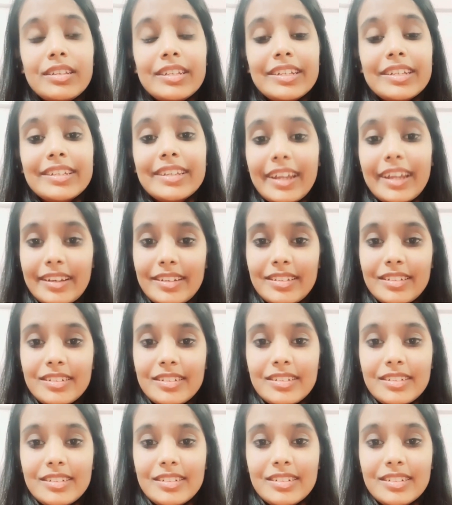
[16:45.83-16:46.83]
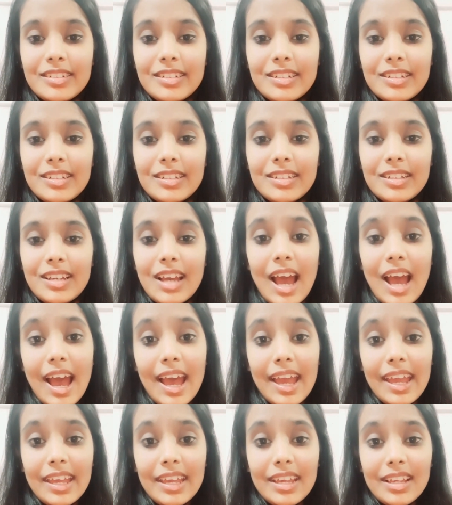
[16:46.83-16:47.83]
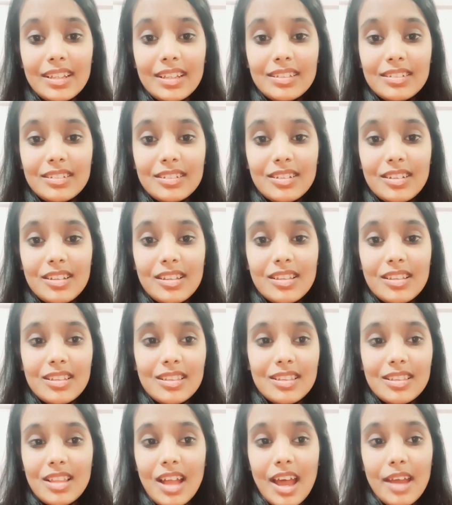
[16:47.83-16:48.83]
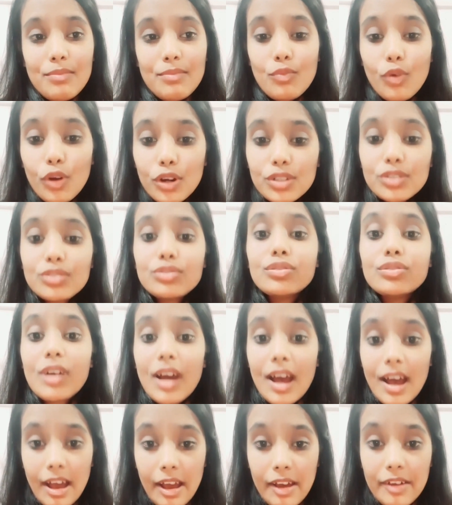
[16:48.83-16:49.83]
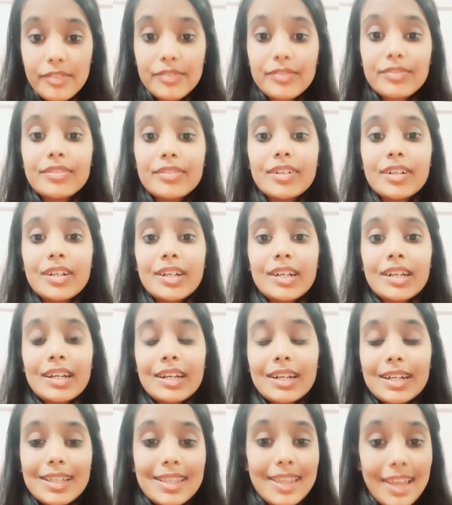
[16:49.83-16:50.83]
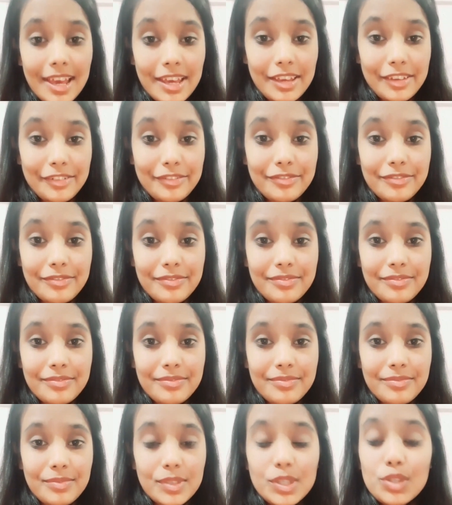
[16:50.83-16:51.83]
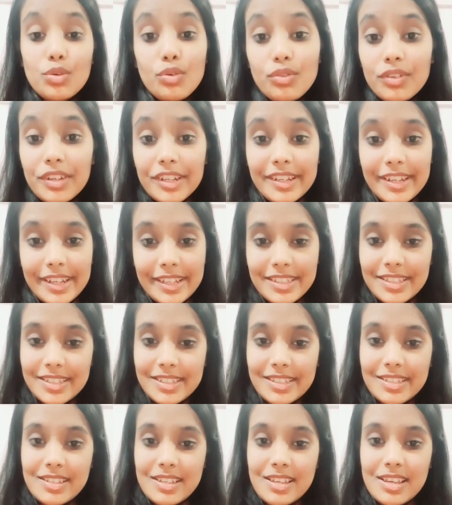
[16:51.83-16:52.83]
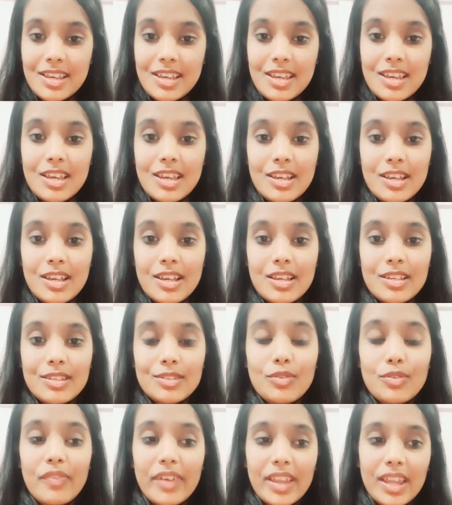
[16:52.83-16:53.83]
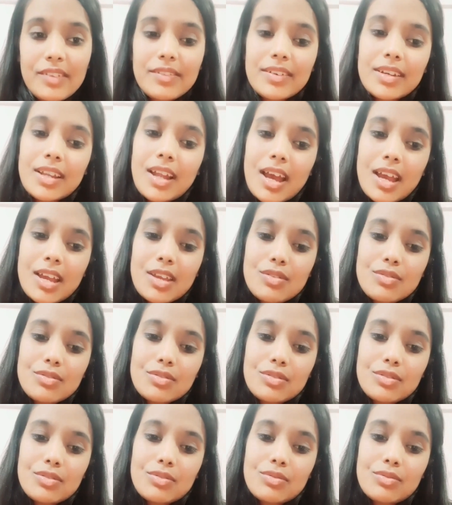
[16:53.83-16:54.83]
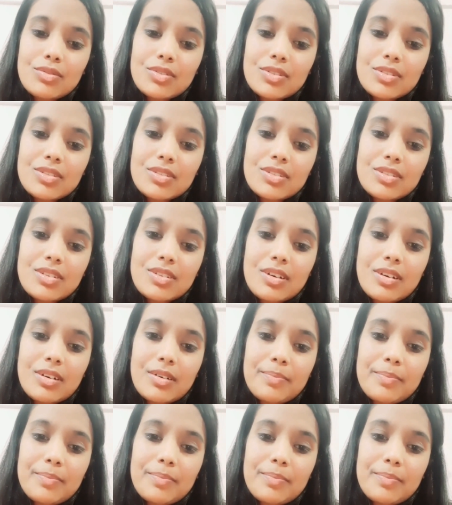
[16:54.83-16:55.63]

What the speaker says: regret. I want to have a life with no regrets. So whenever I used to just